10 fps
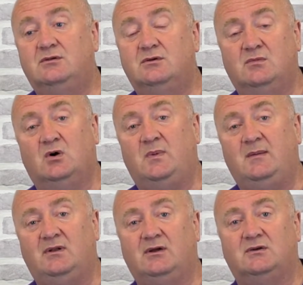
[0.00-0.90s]
the more
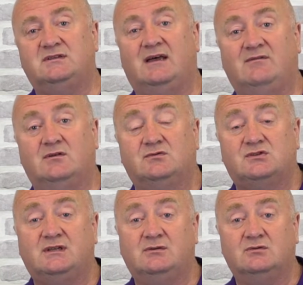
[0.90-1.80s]
people are going to have those
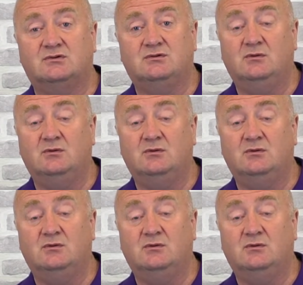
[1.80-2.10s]
skills.